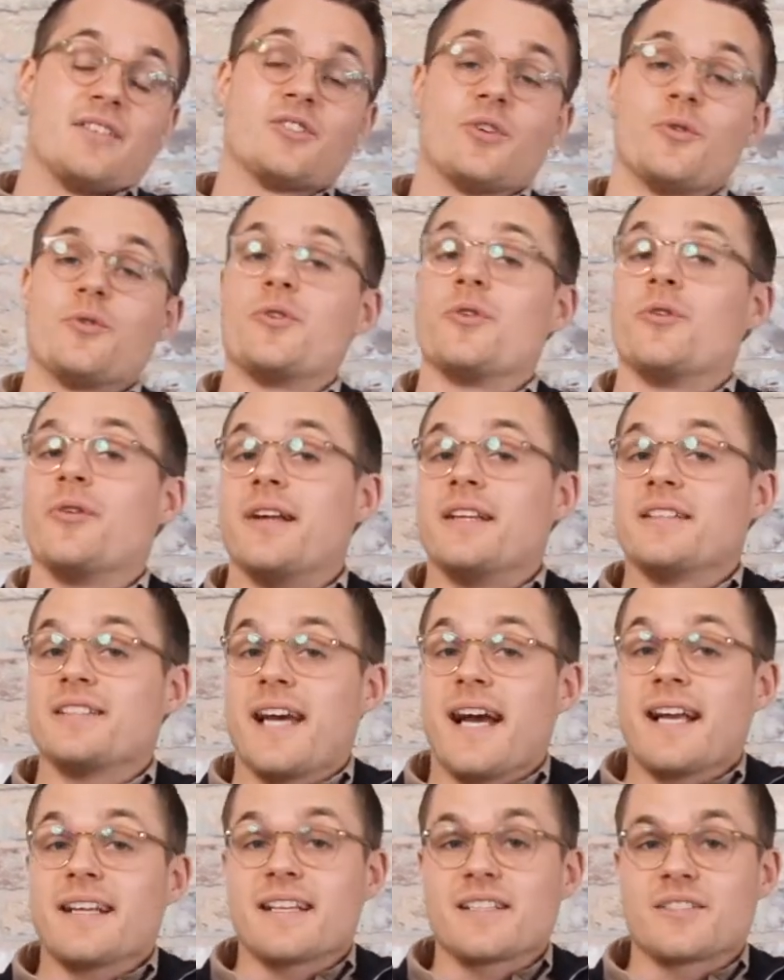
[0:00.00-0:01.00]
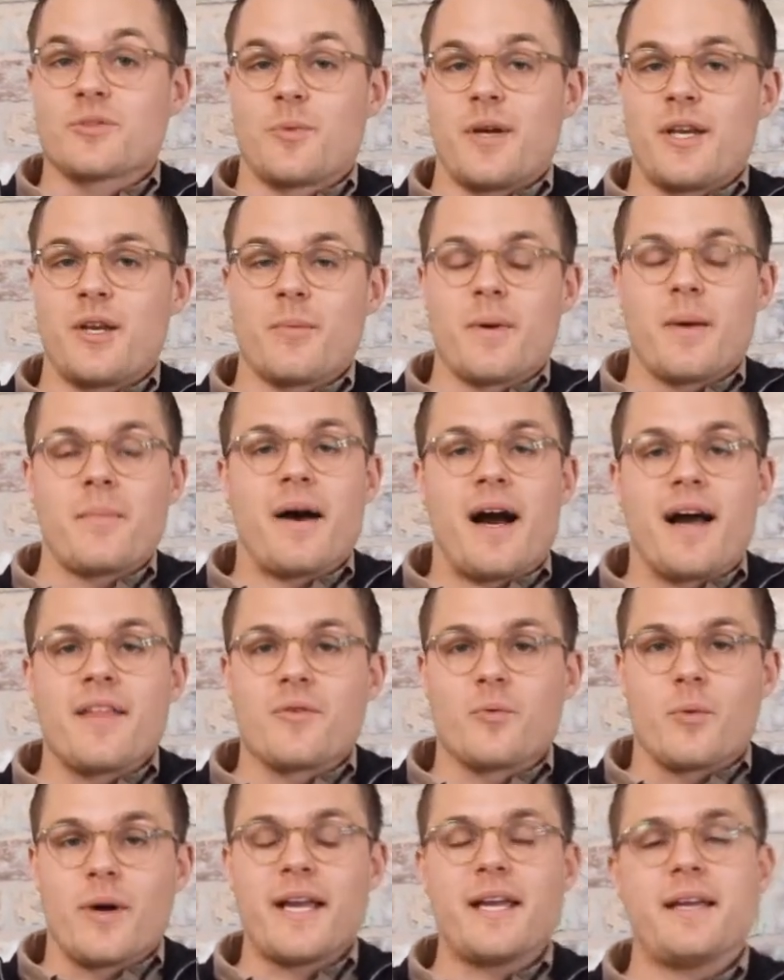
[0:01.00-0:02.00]
So you interact as a Wedio member
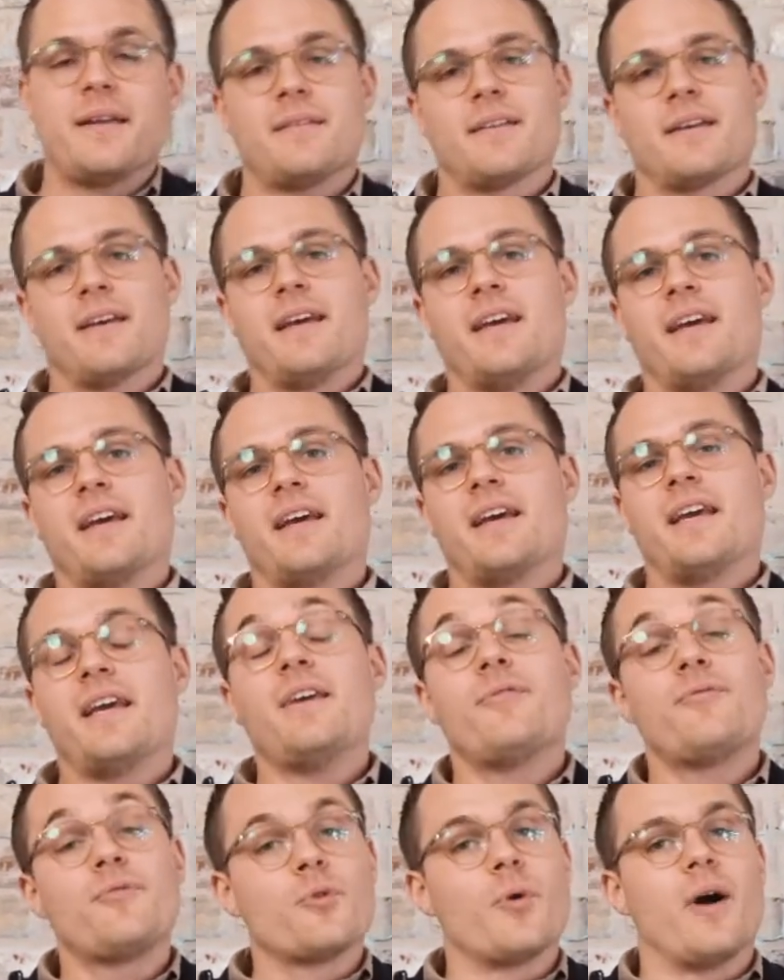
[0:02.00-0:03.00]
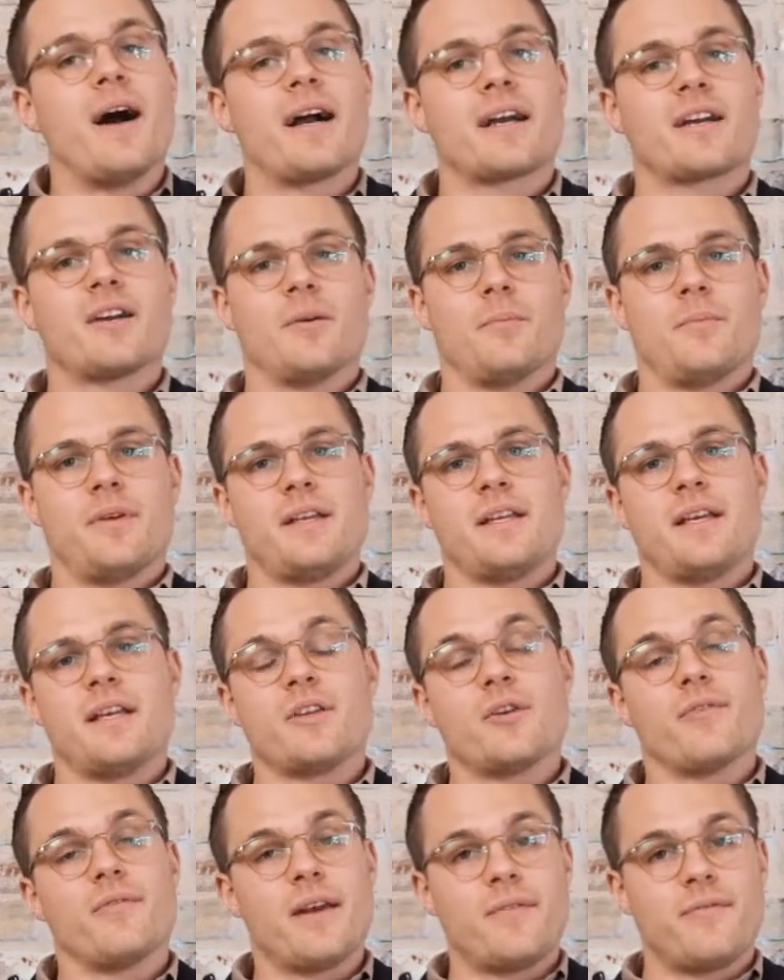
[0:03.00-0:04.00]
either way. If you are a company
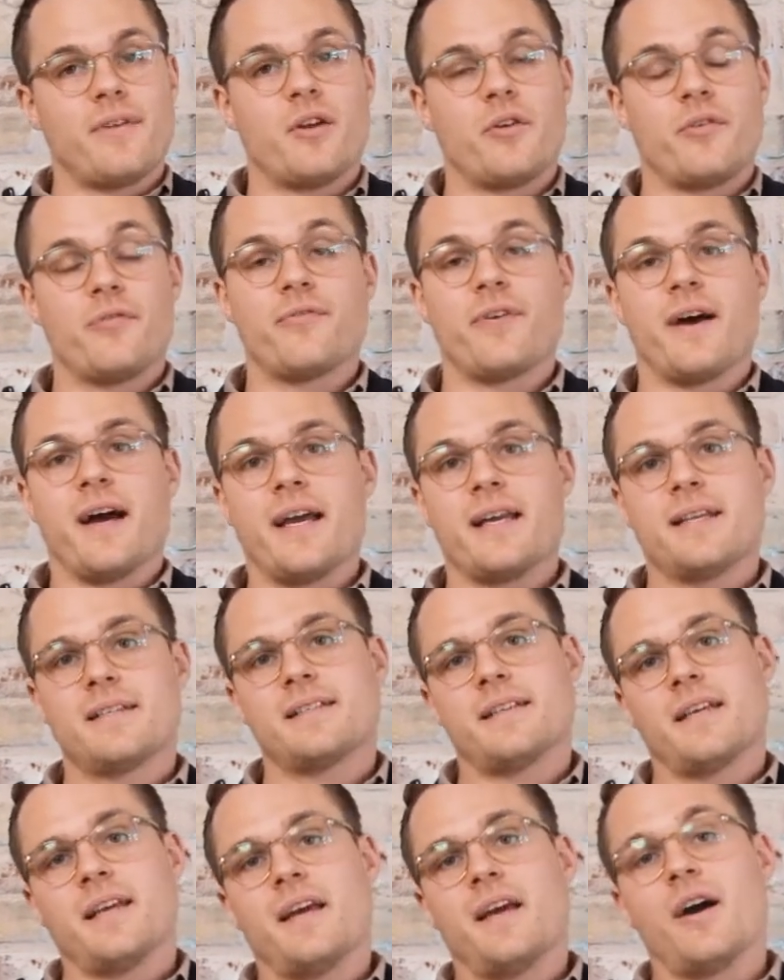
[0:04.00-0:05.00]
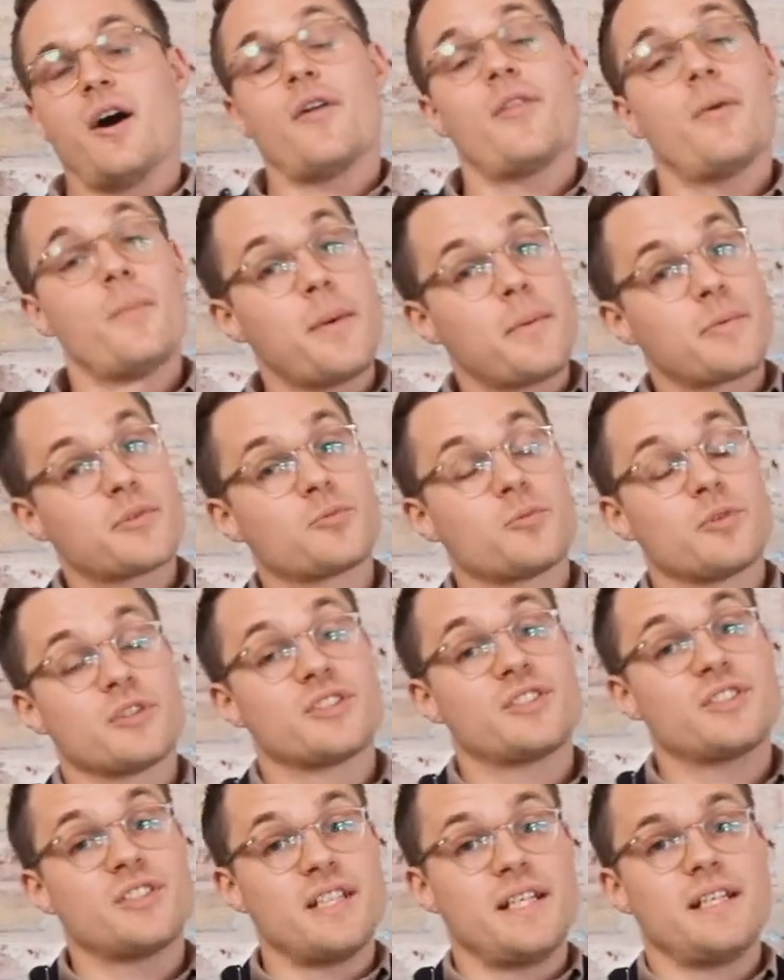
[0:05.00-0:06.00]
and you're VAT verified, other members will
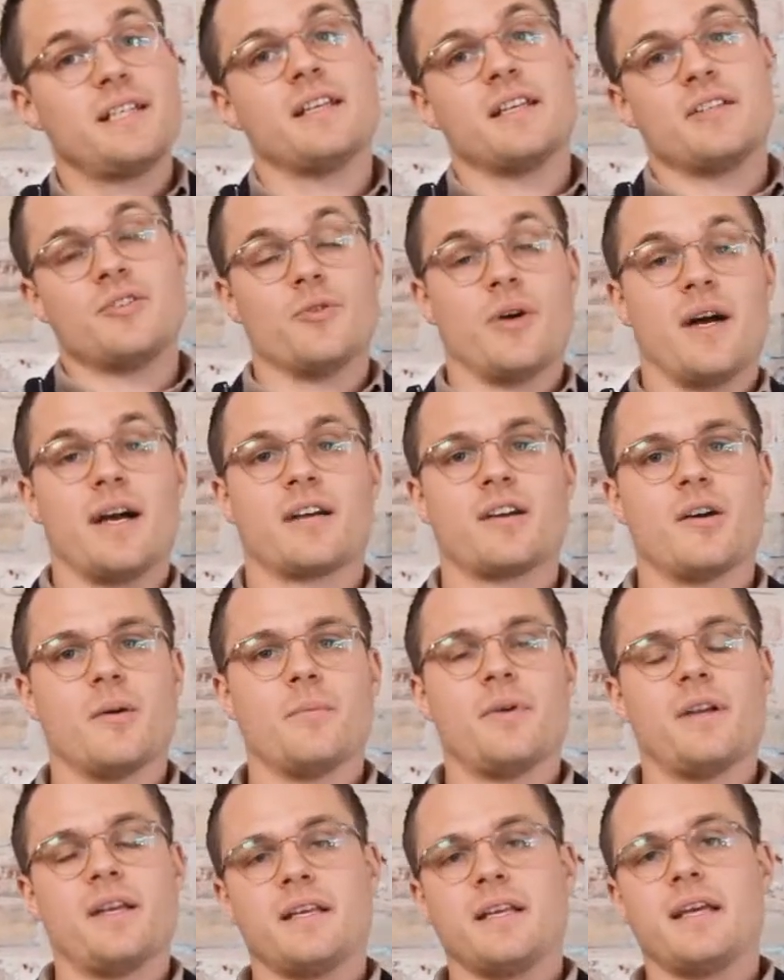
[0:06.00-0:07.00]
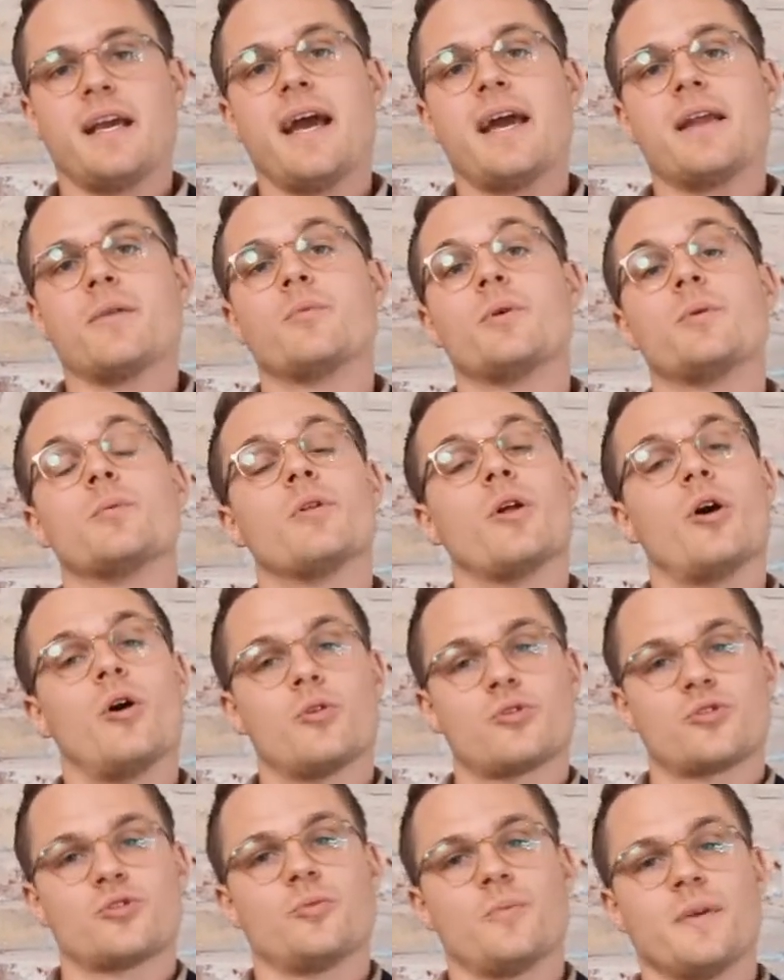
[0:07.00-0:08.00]
see that you are a company and we will
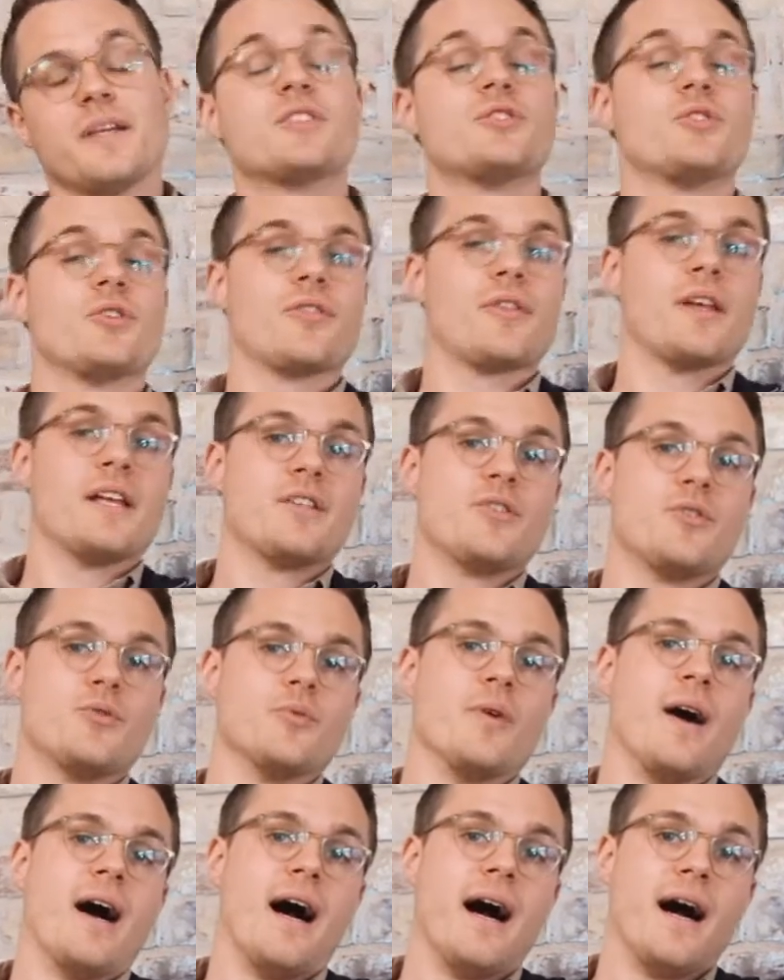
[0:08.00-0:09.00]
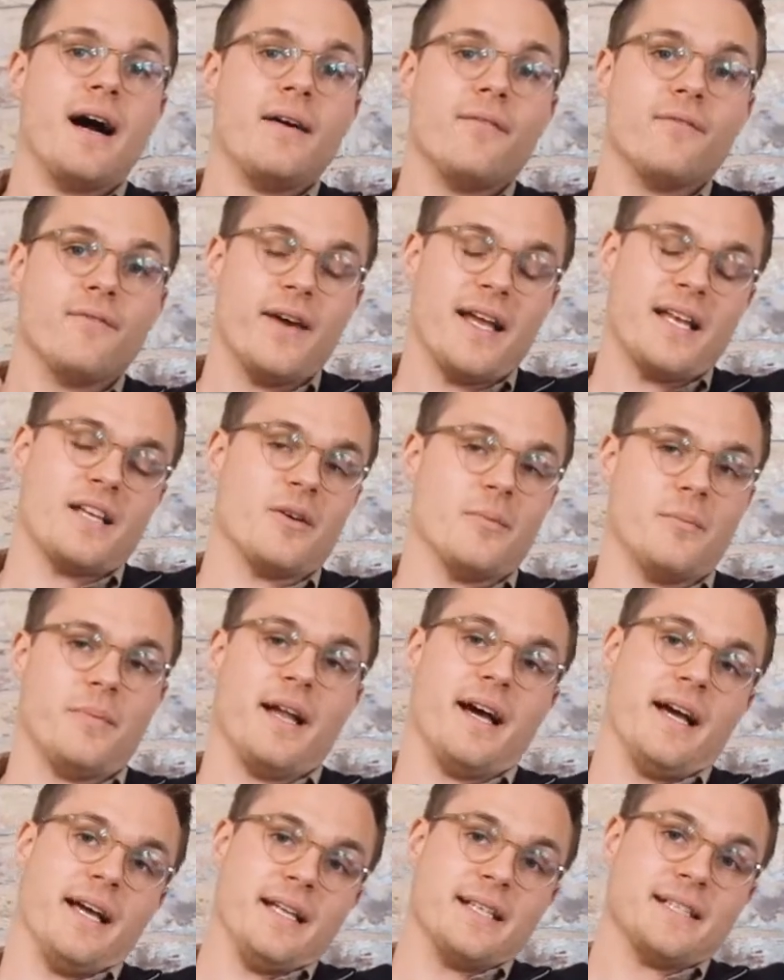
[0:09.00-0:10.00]
also make sure that you are VAT
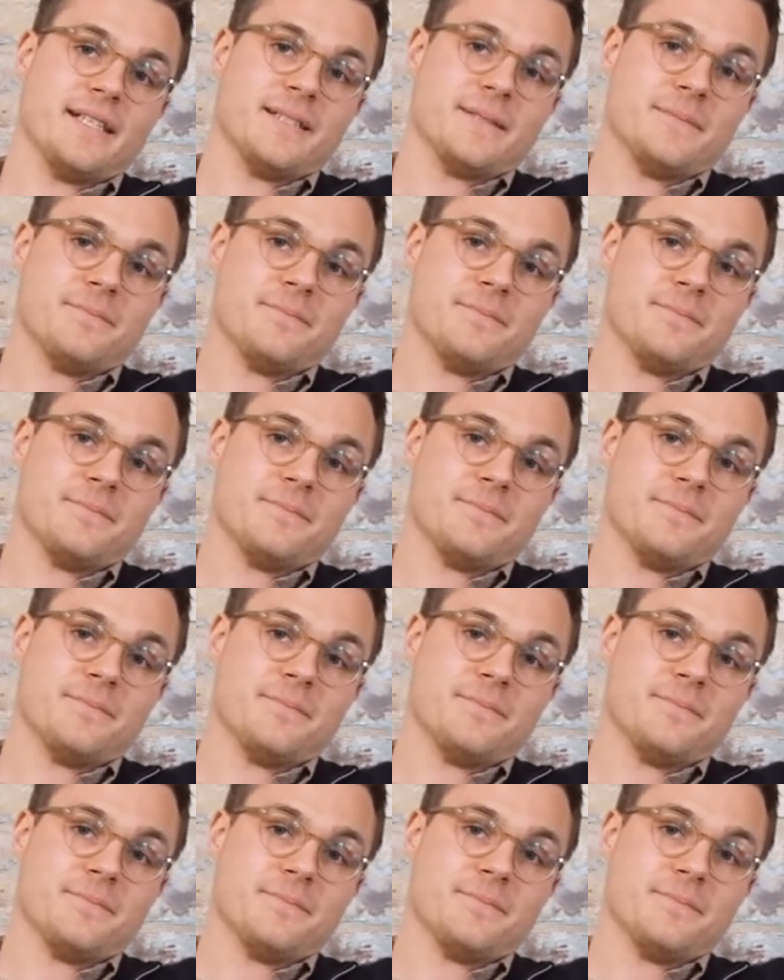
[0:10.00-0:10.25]
compliant.